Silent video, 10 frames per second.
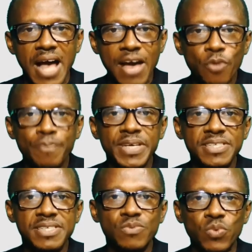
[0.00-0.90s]
I hope
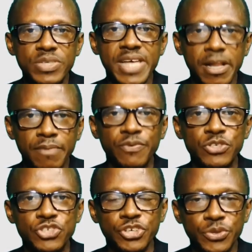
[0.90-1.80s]
this was
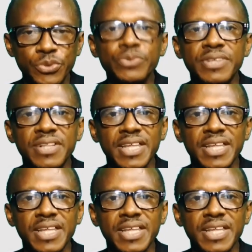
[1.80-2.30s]
helpful to you.